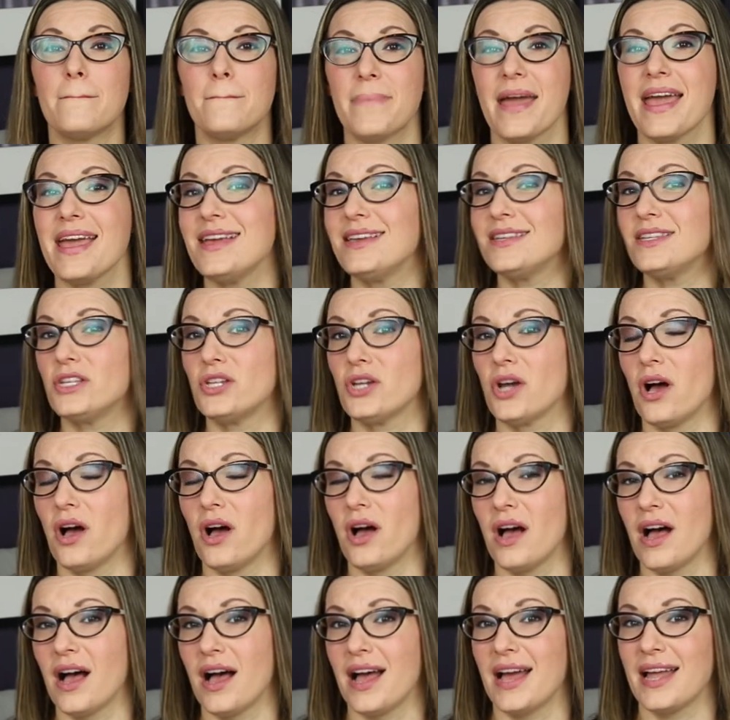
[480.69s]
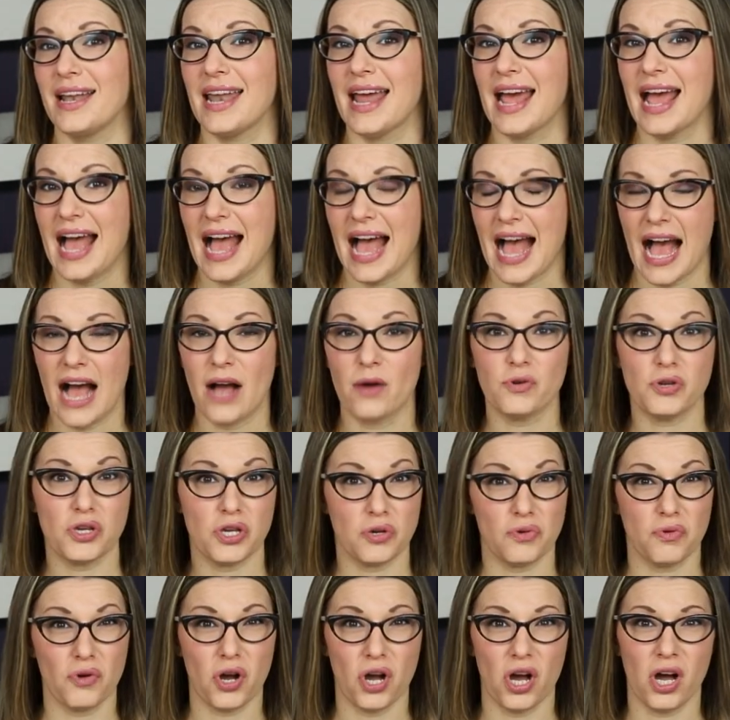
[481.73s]
based on how
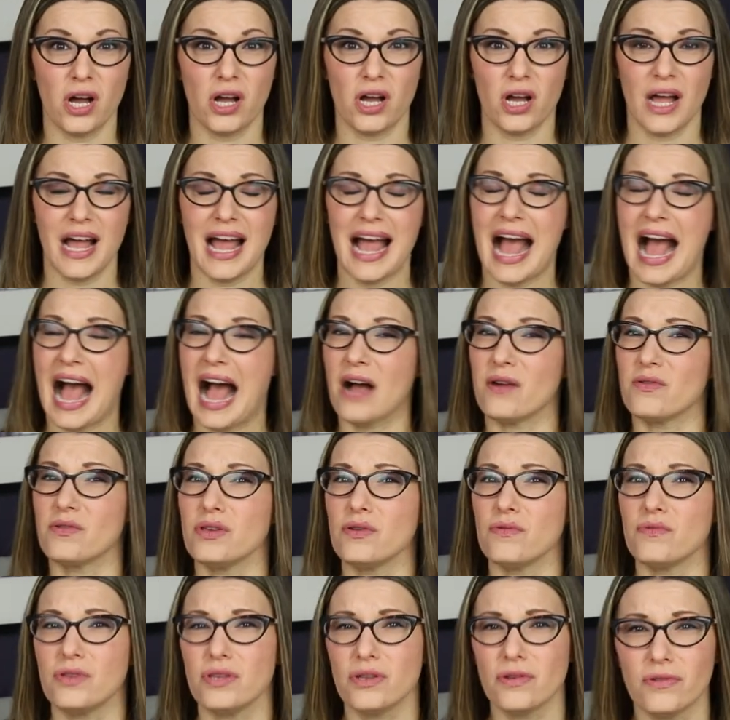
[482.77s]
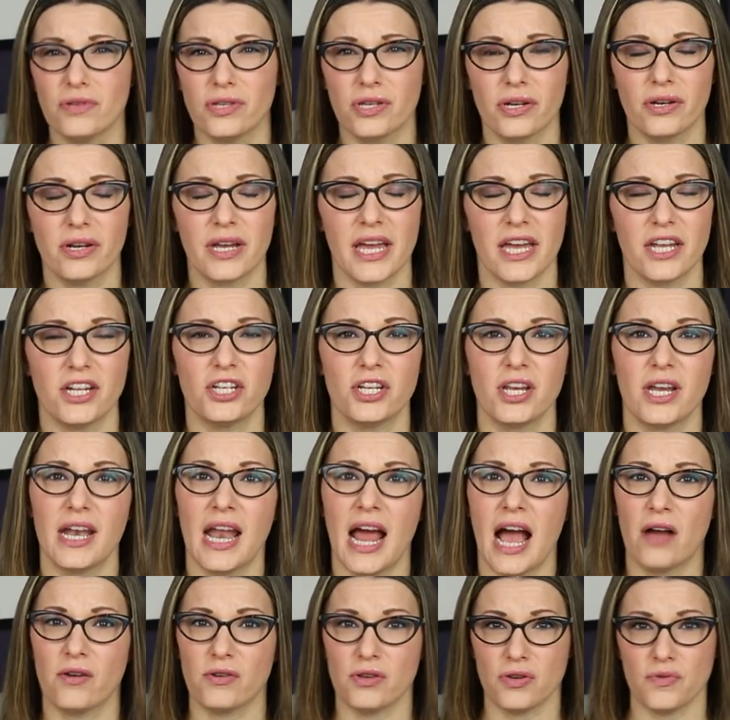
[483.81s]
you cook, how you use your kitchen,
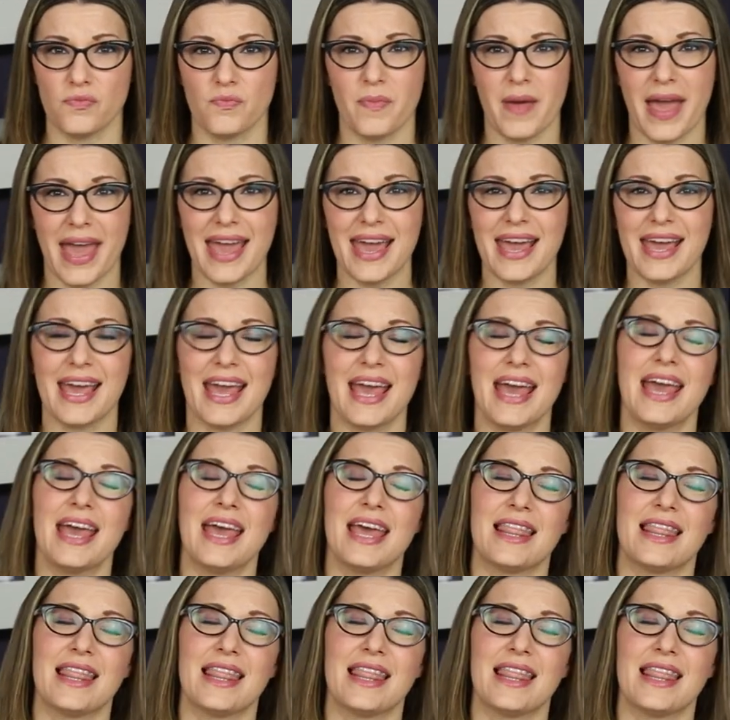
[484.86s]
how you bake,